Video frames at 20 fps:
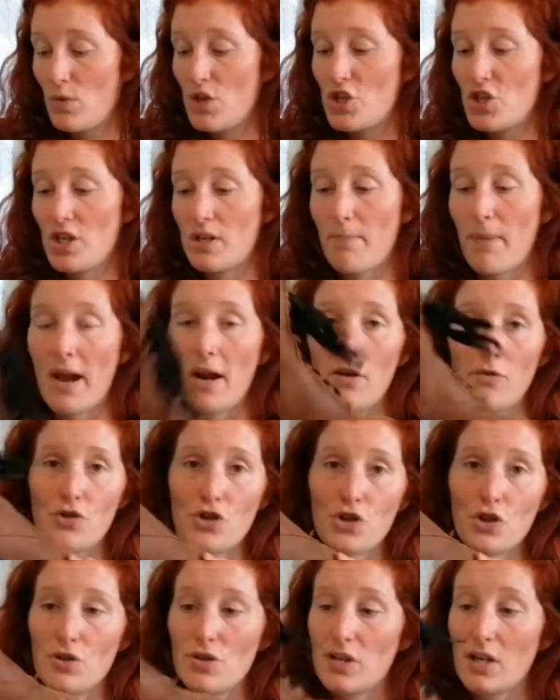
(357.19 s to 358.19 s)
which in a pair of
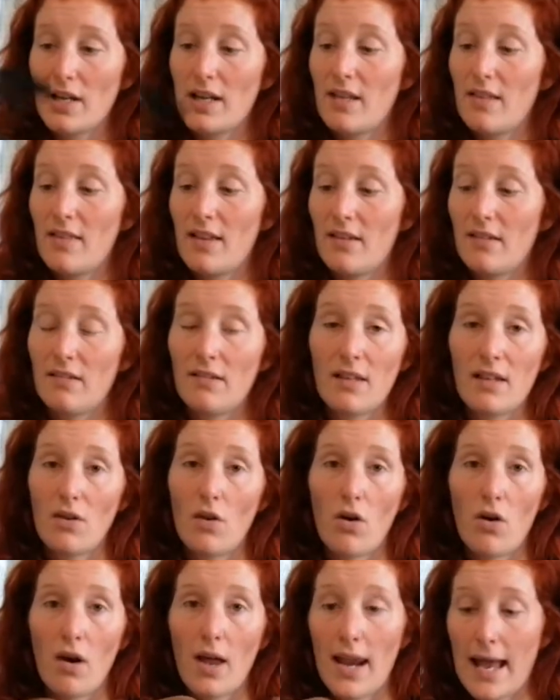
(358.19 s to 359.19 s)
shoes like this they're
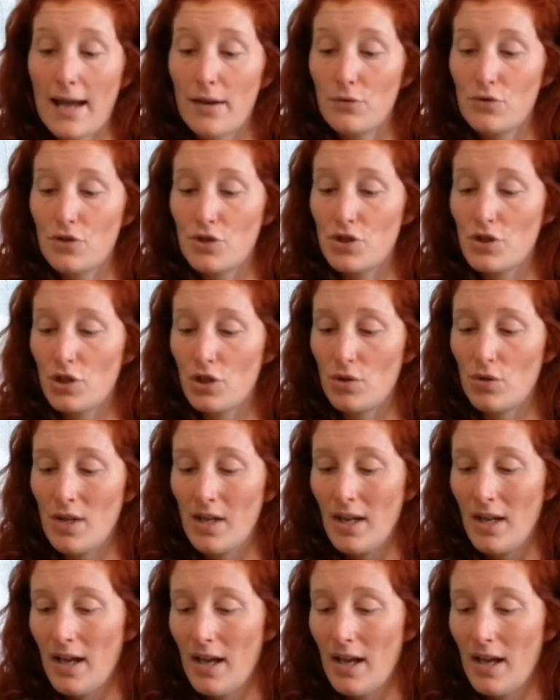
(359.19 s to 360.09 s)
not allowed to do,